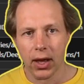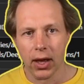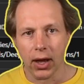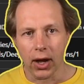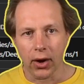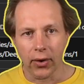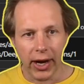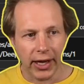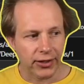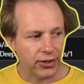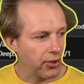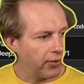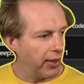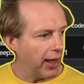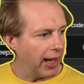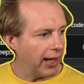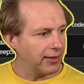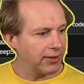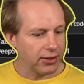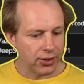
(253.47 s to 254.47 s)
All right, so
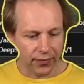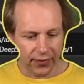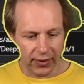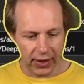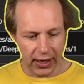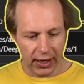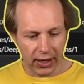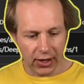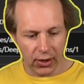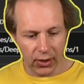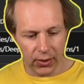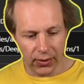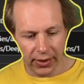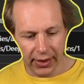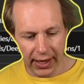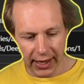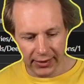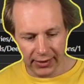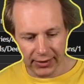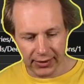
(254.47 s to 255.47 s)
that's the video.
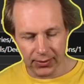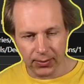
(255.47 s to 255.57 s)
That's